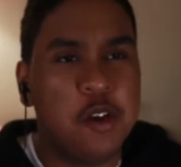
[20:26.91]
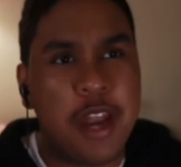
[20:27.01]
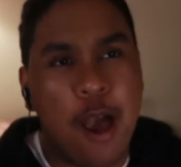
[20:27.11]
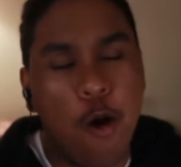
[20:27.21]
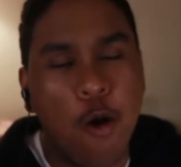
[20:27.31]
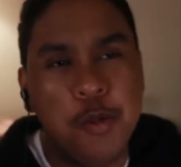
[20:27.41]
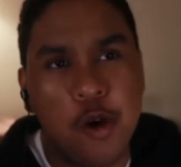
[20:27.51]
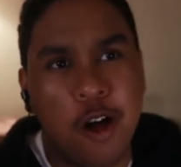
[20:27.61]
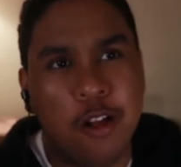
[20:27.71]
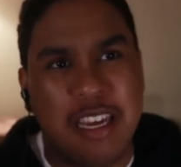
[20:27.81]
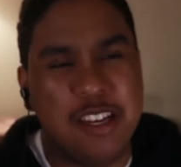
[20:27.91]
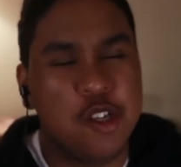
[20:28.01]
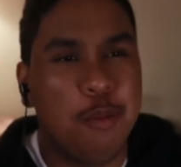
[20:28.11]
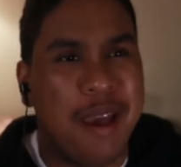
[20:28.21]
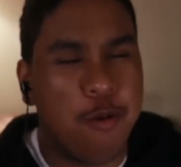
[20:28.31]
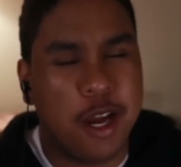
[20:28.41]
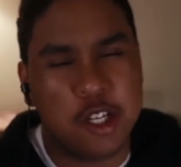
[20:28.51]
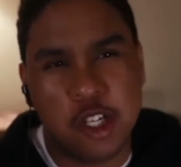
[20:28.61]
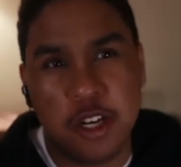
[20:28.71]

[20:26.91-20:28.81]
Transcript: I hope you all enjoy my reaction.